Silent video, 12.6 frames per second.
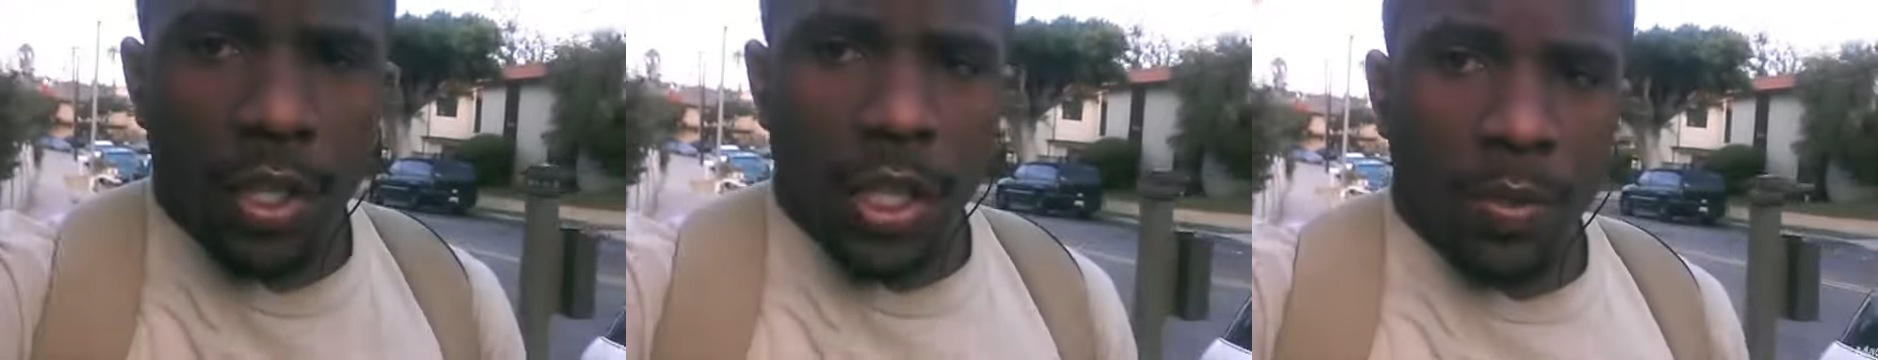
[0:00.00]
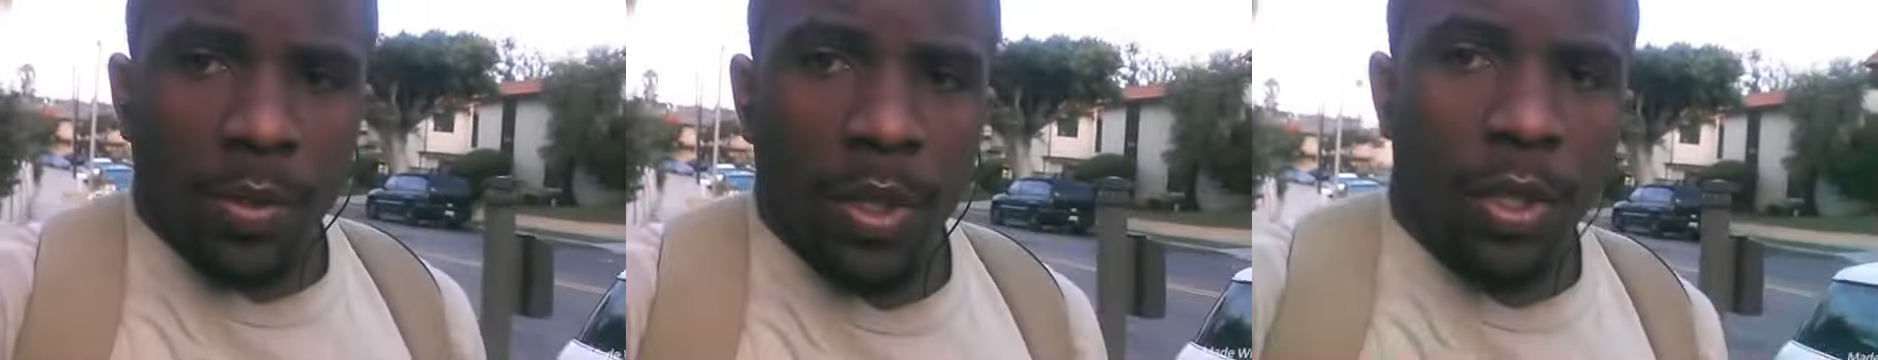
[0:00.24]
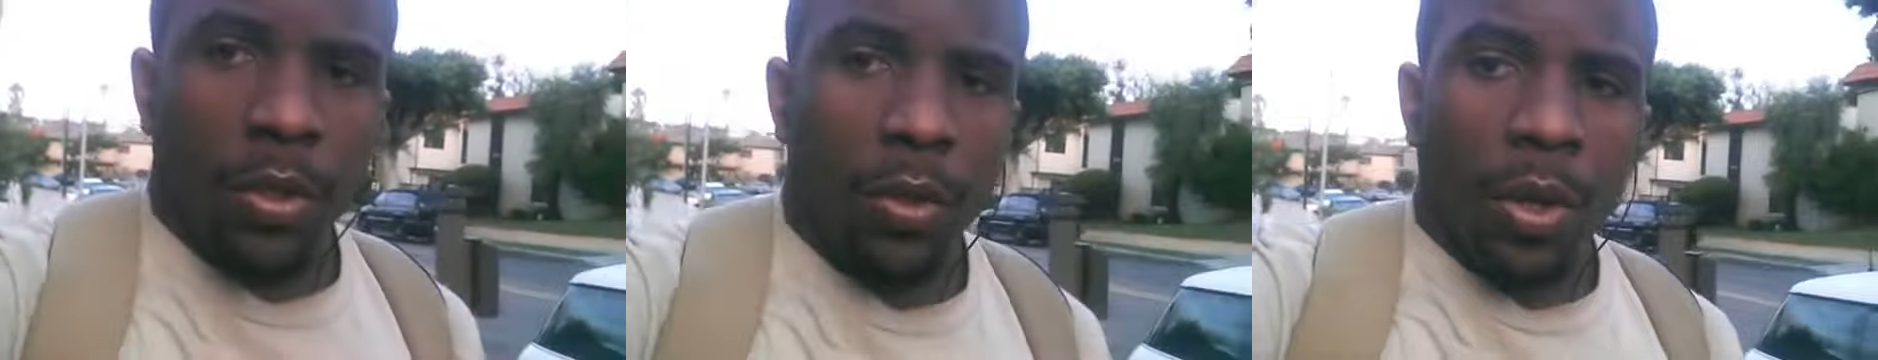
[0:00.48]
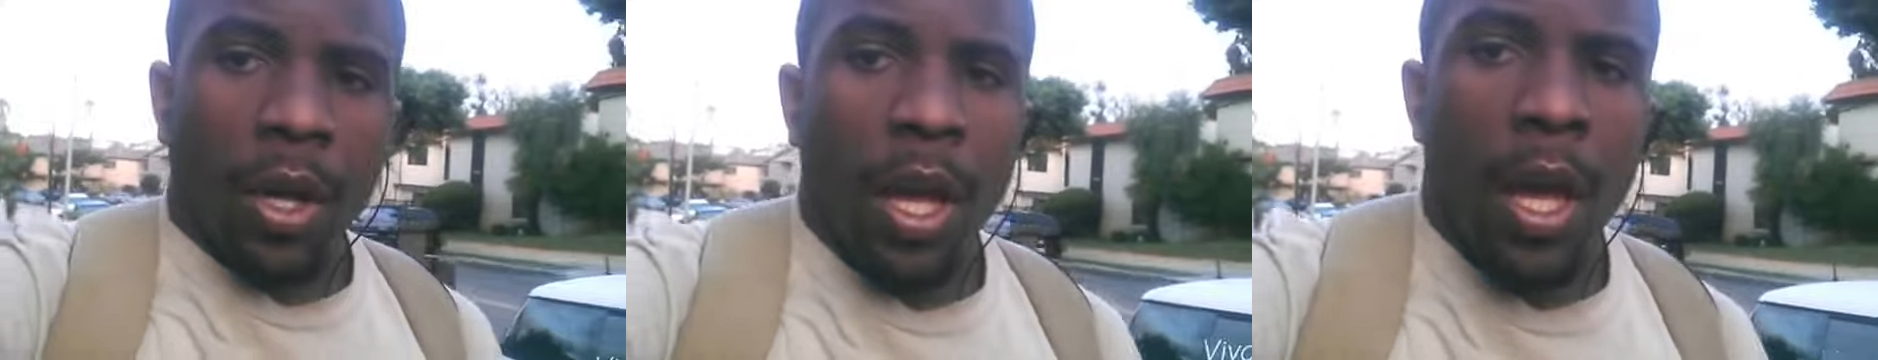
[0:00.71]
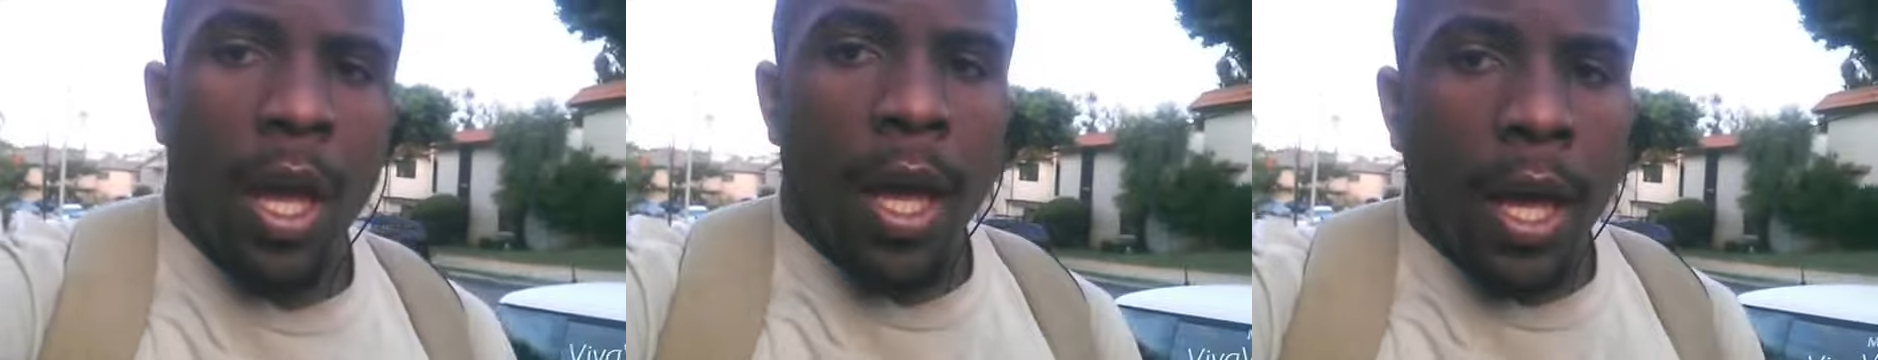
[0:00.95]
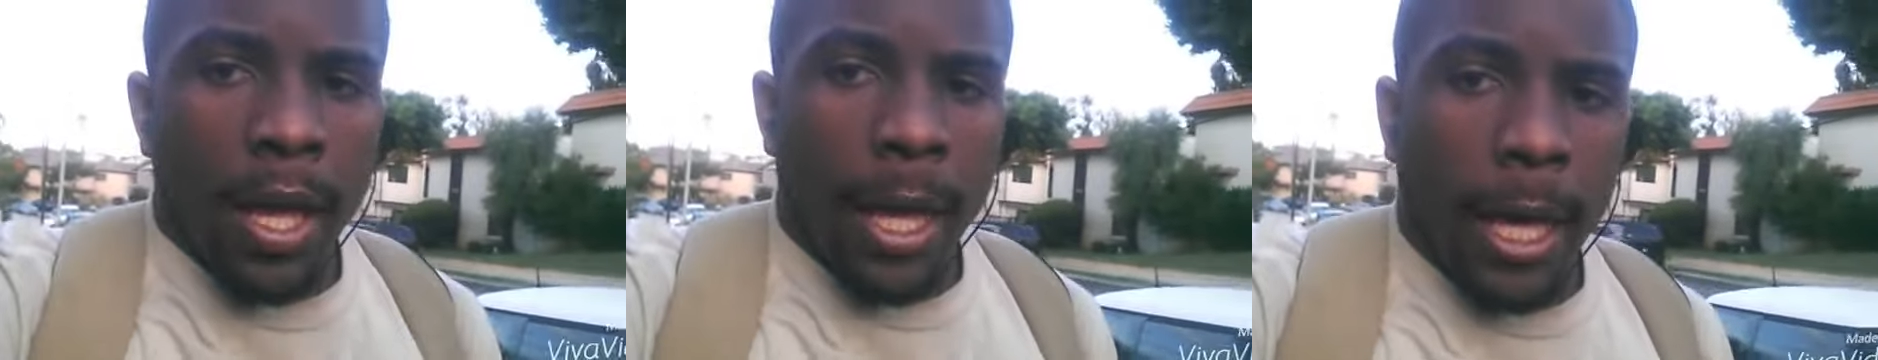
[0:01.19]
the gentlemen too,
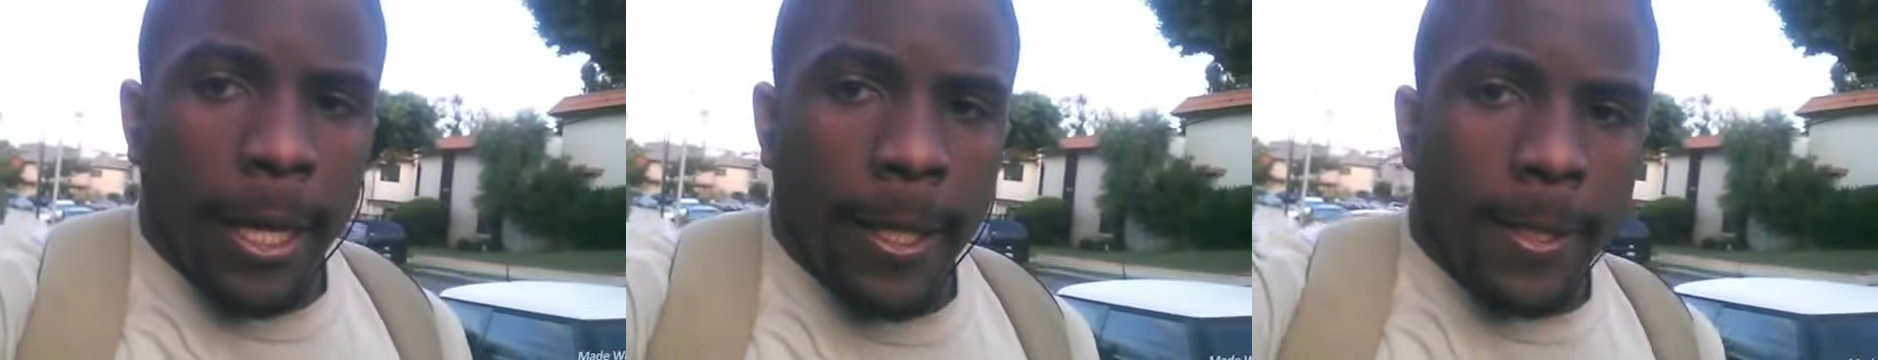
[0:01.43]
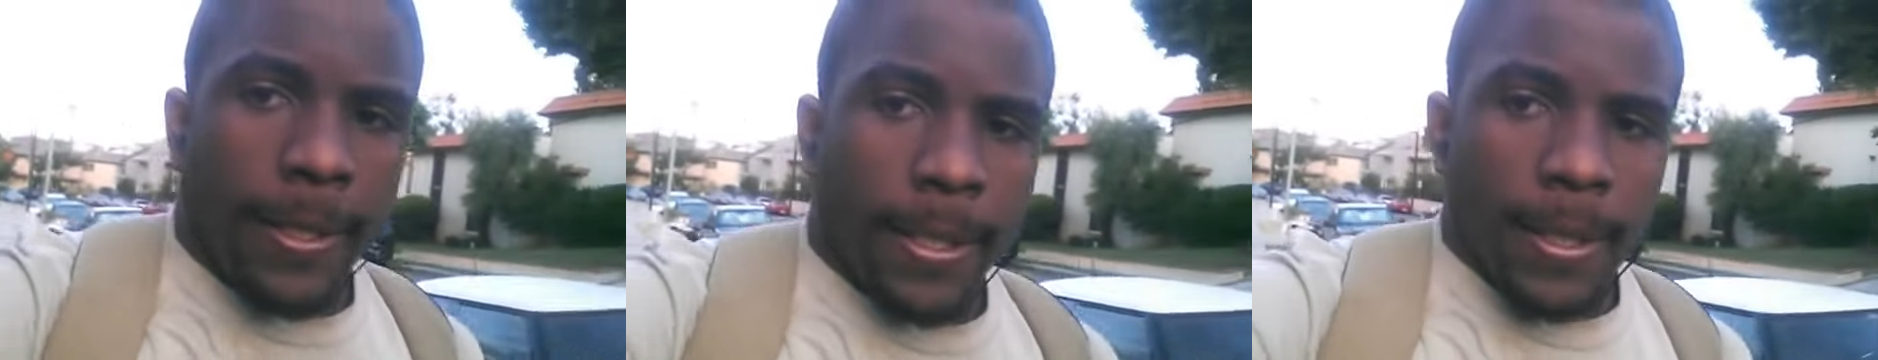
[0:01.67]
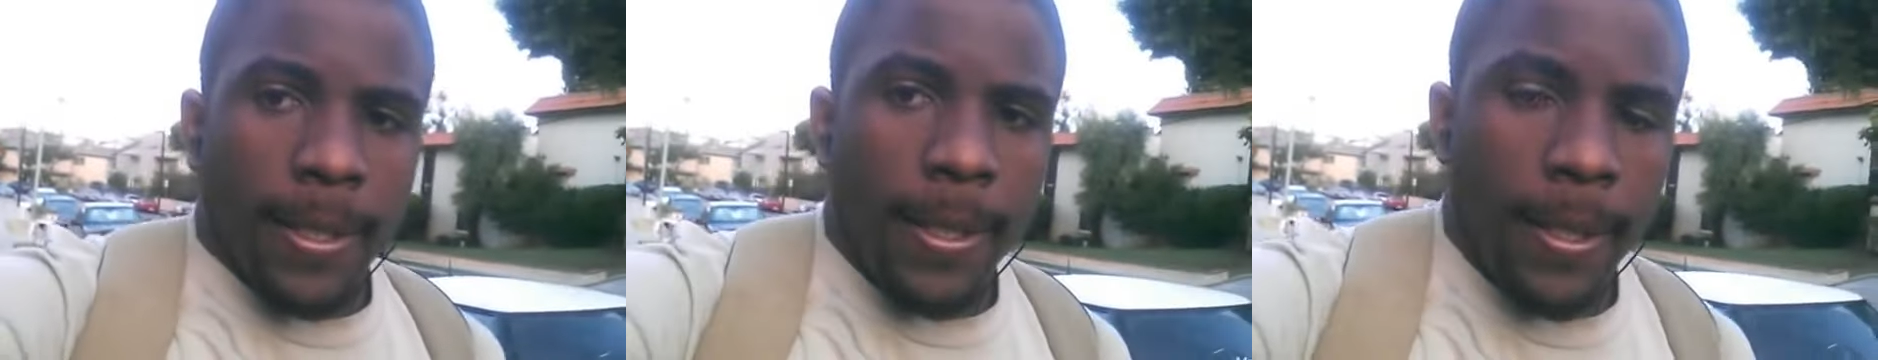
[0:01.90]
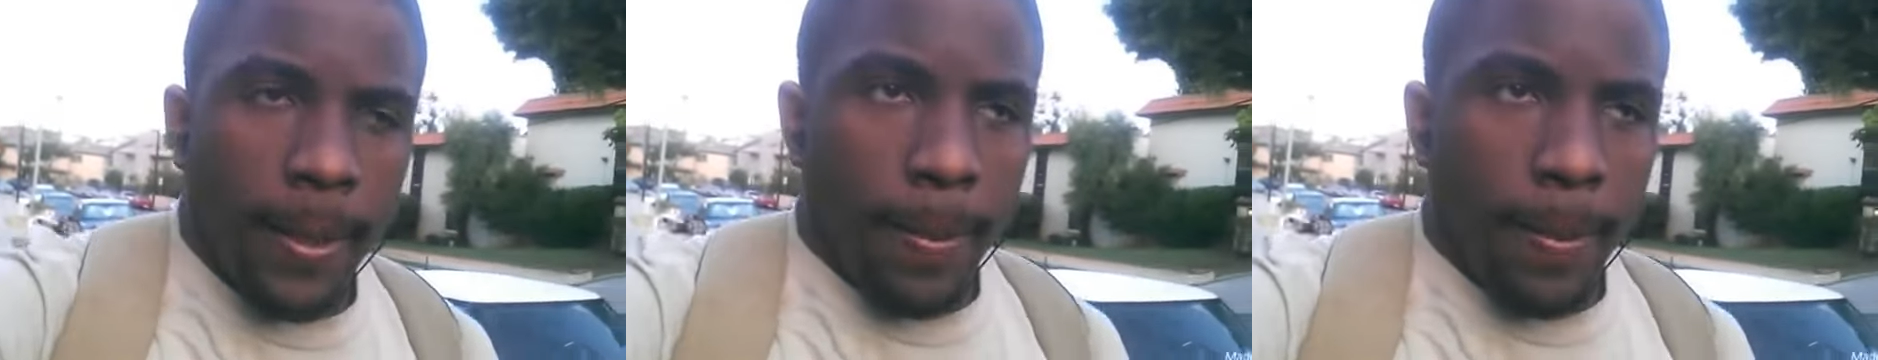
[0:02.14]
it's,